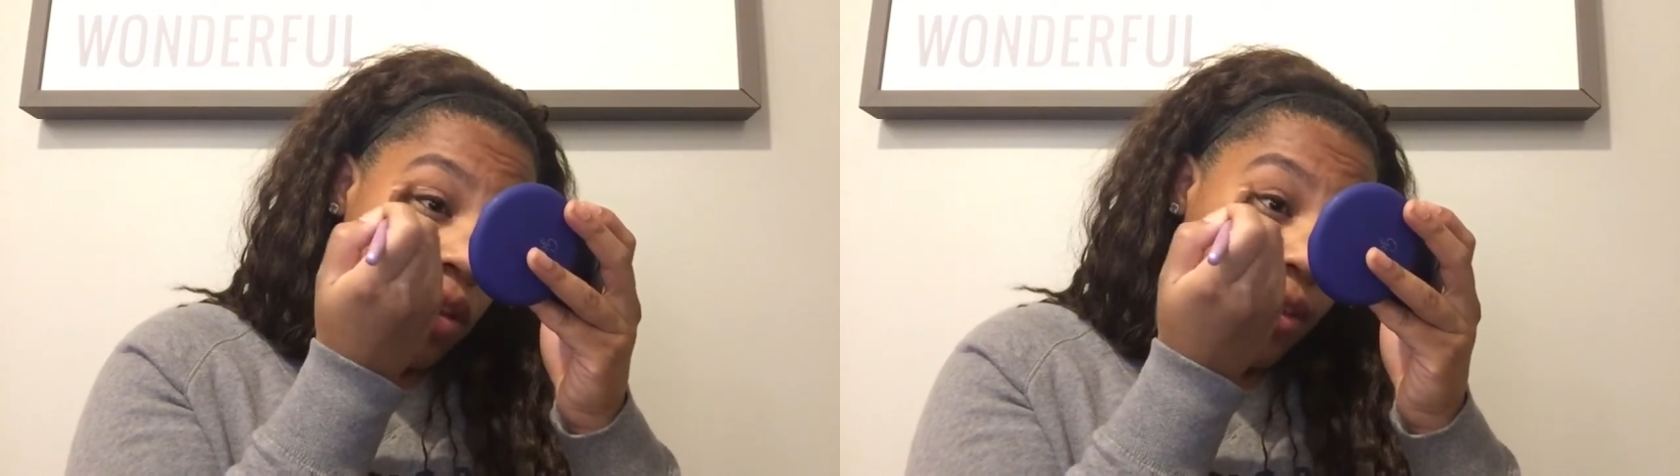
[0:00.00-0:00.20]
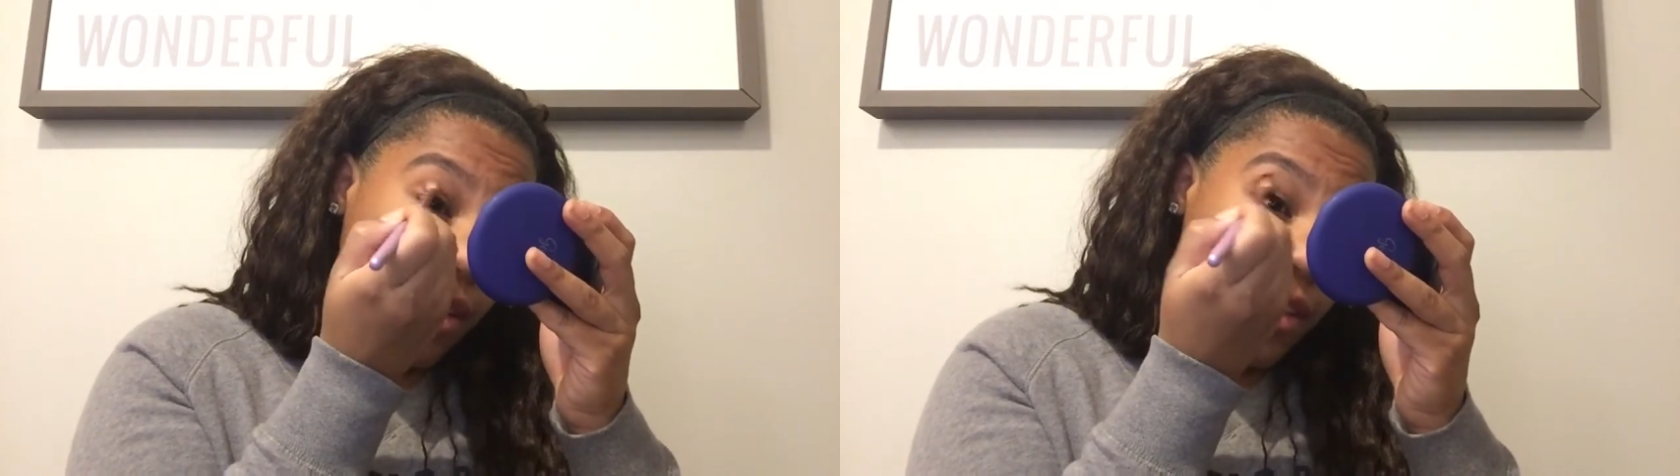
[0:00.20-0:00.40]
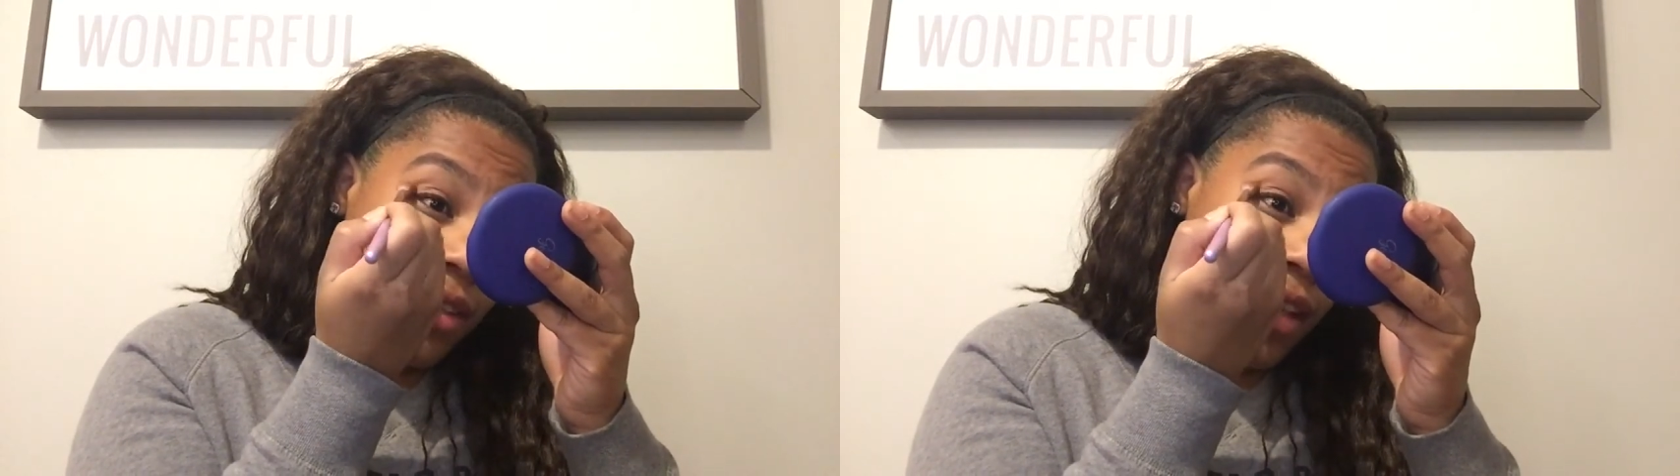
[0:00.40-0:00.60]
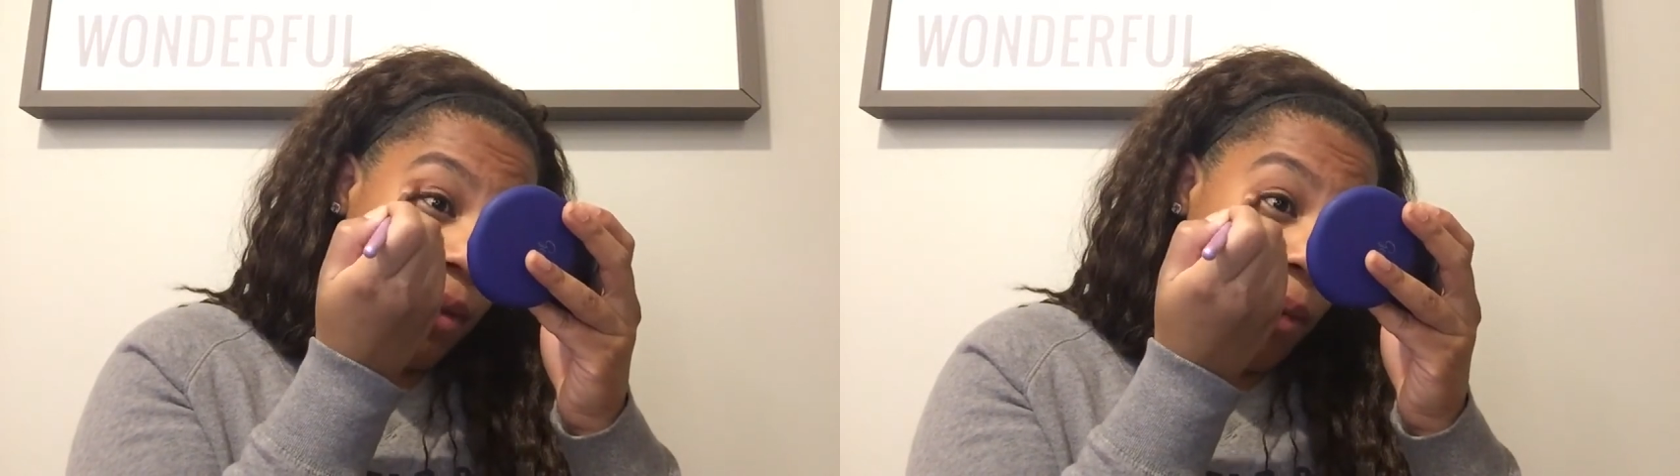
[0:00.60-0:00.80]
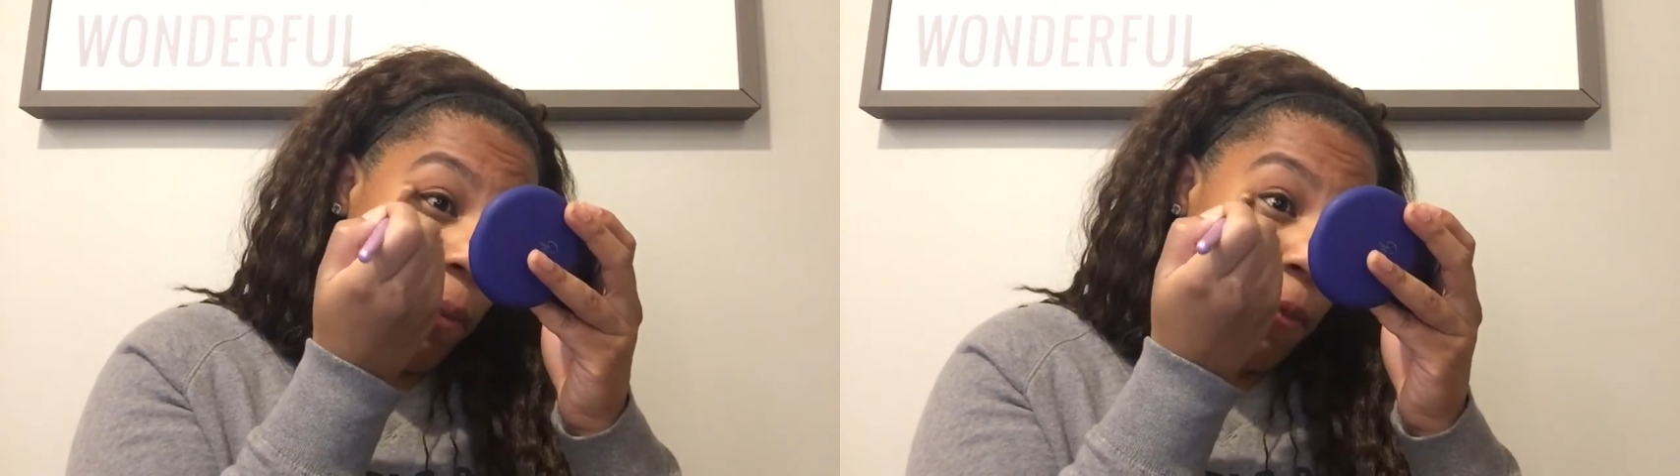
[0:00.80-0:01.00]
This is like
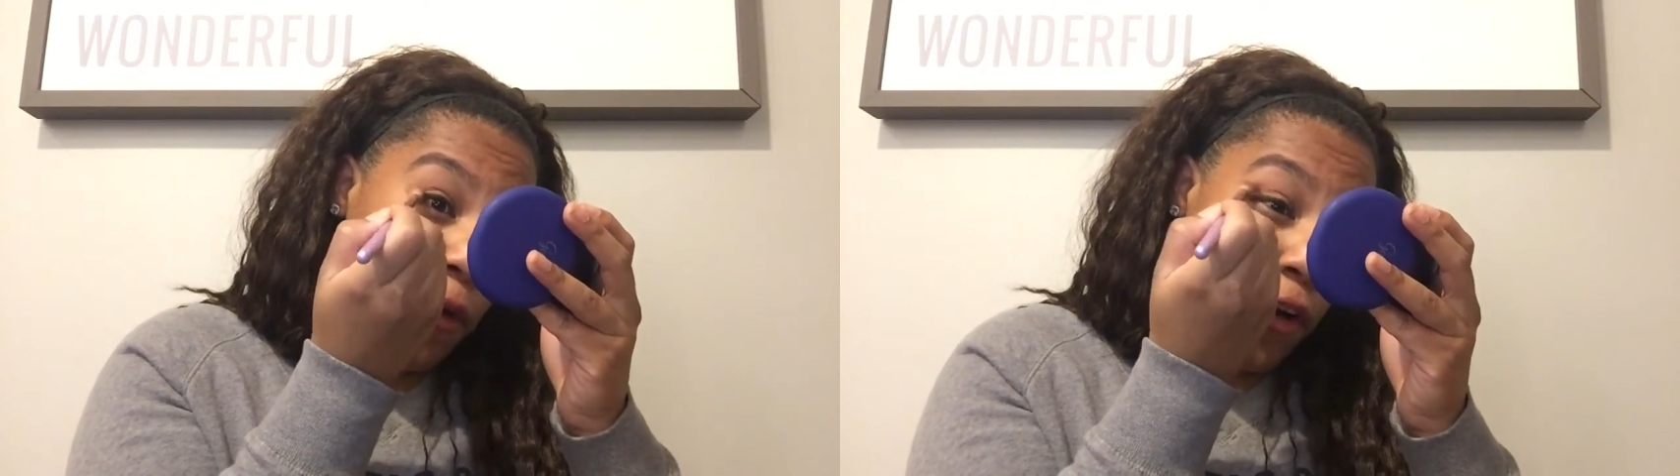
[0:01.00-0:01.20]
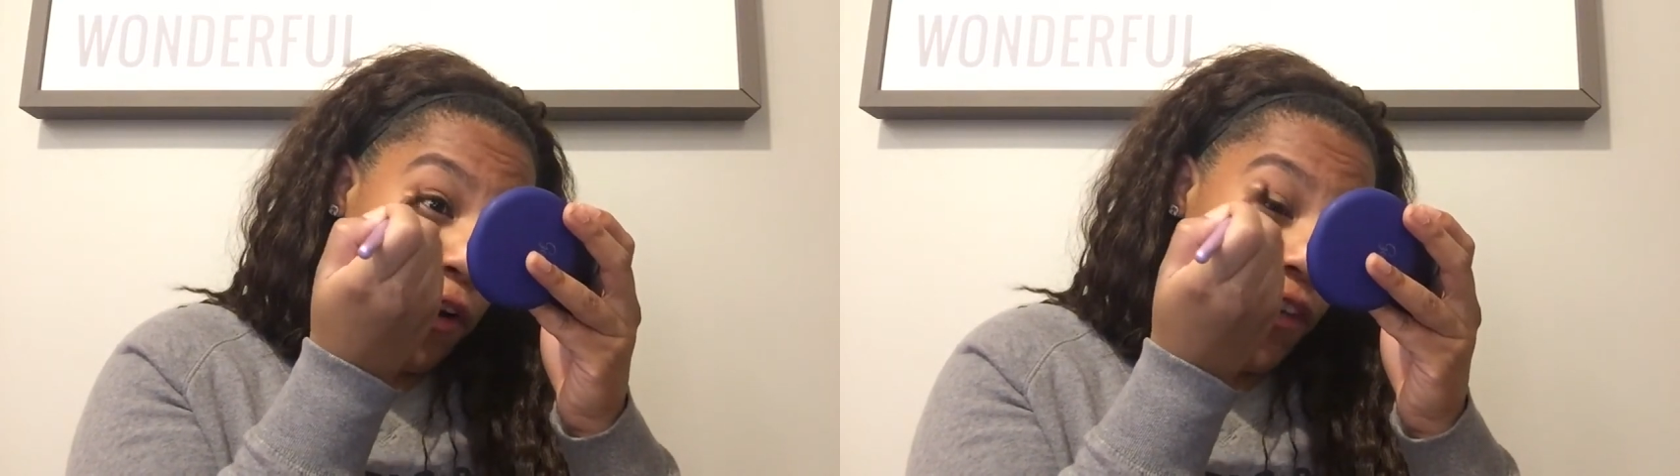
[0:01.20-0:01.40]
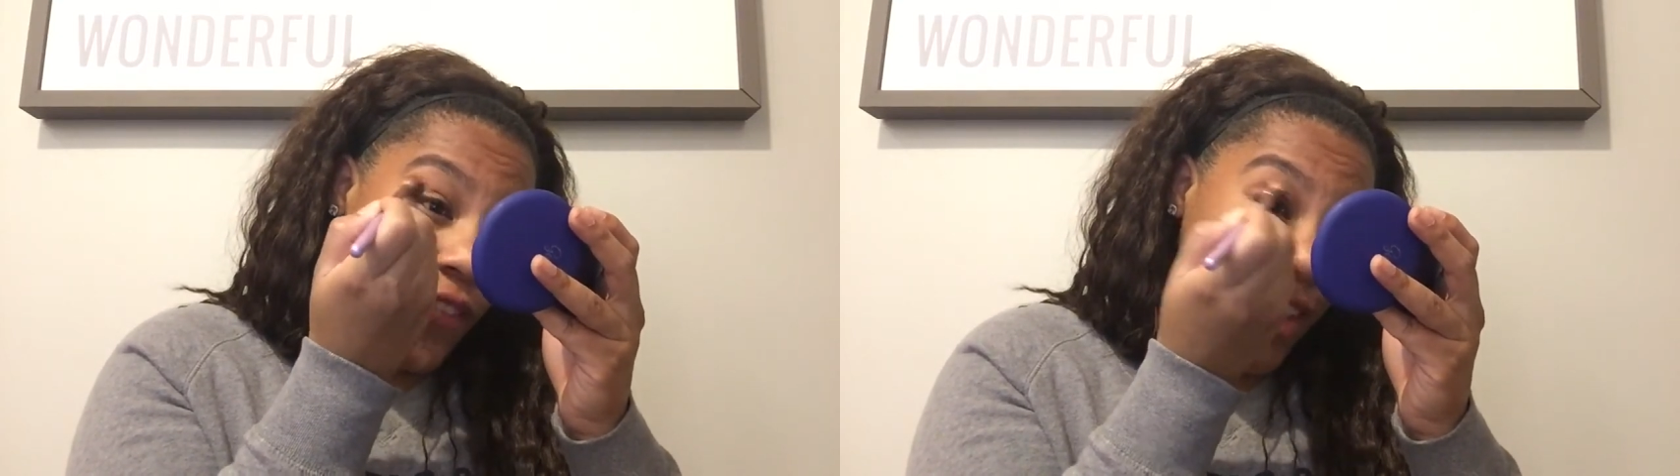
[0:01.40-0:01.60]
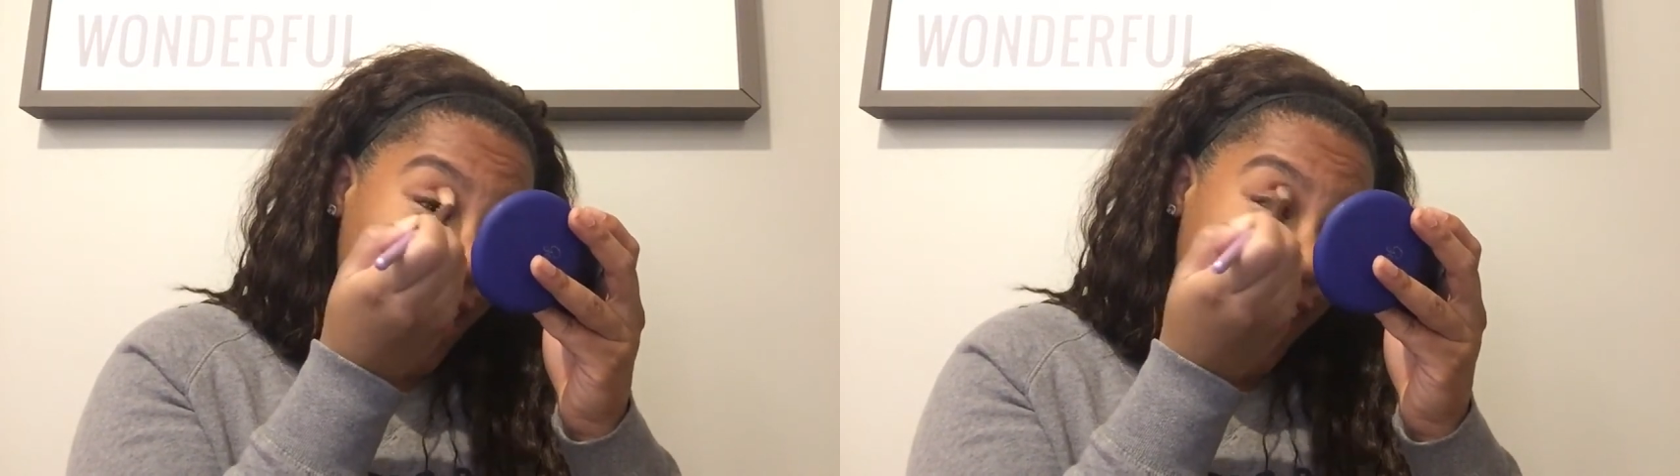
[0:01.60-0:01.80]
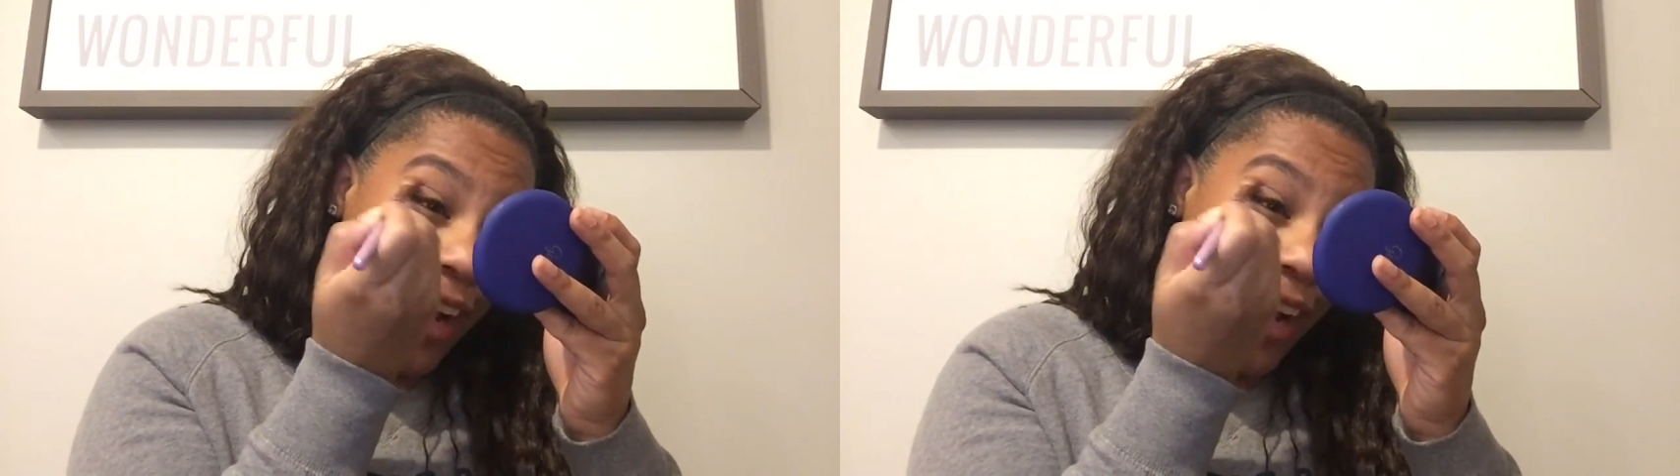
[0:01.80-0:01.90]
my perfect